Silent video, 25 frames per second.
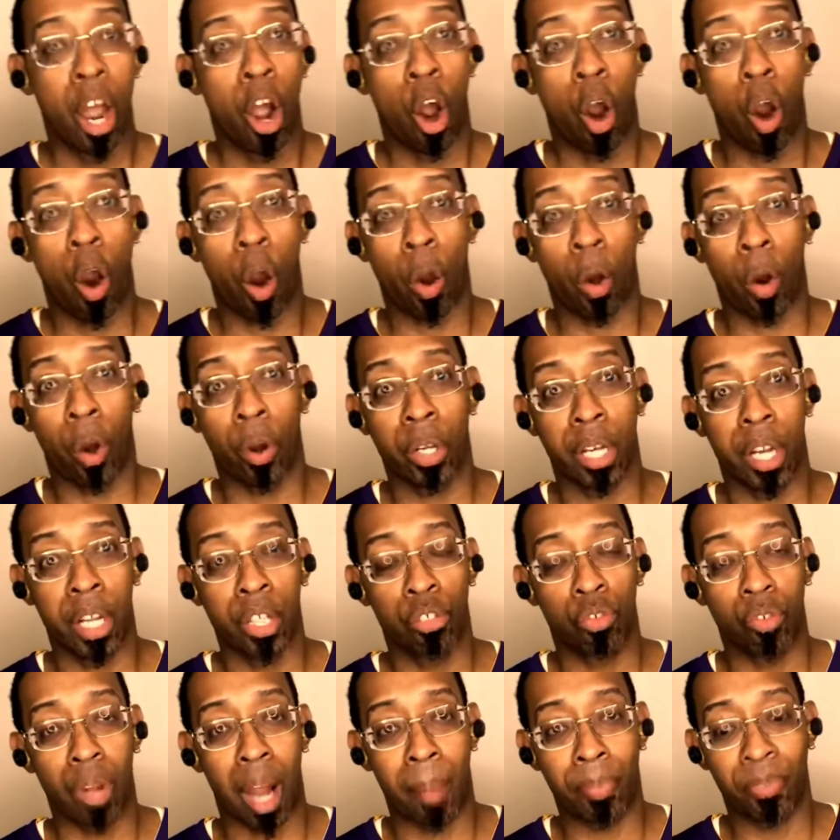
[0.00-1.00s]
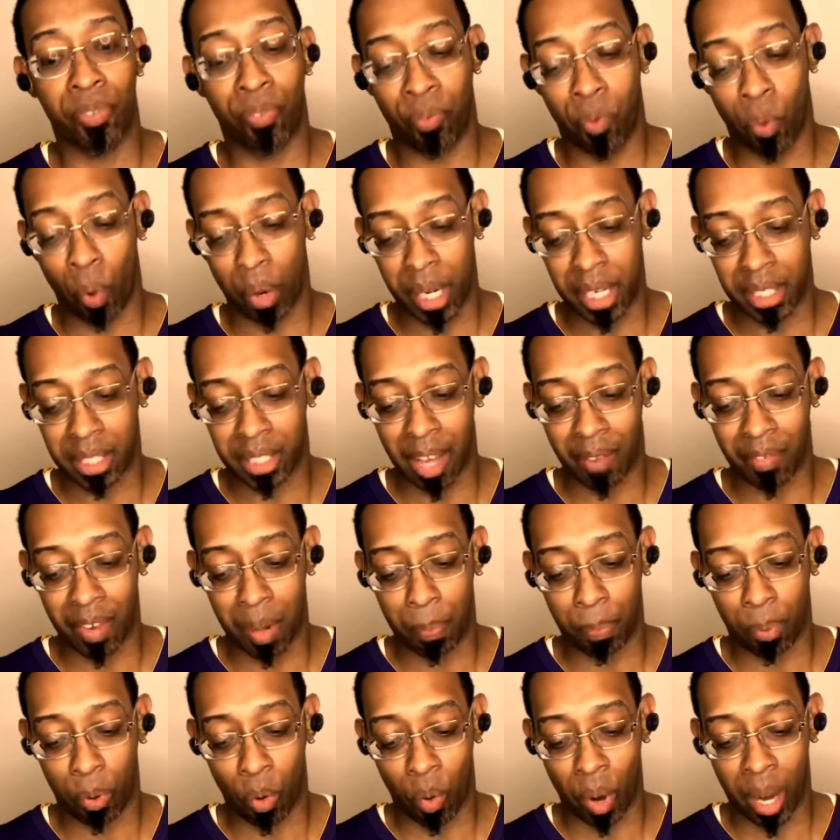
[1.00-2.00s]
Harden dropped 47
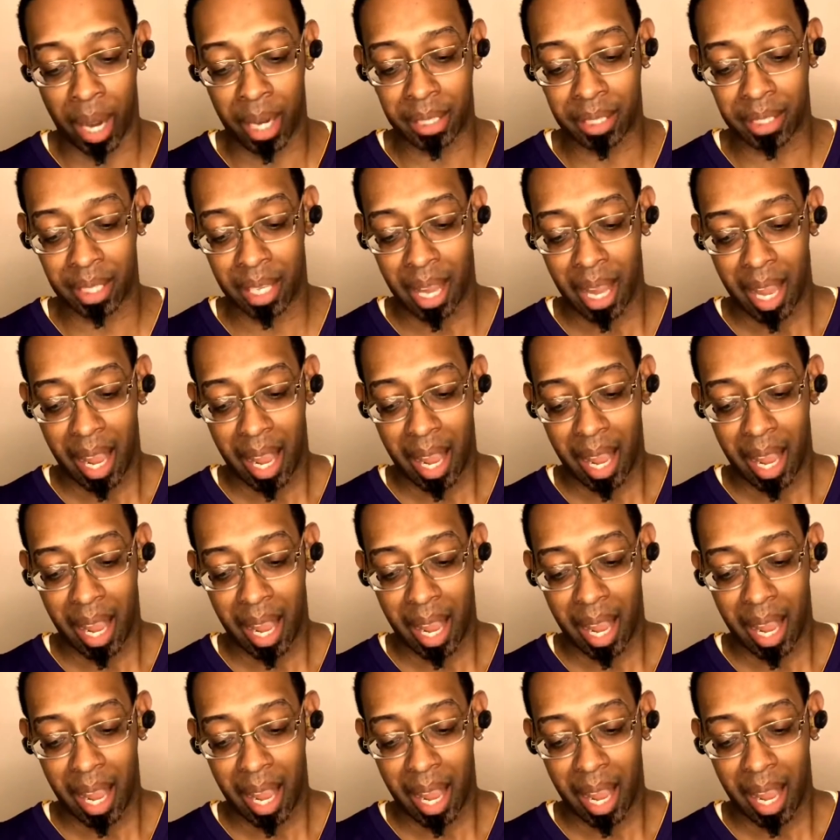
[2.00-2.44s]
points.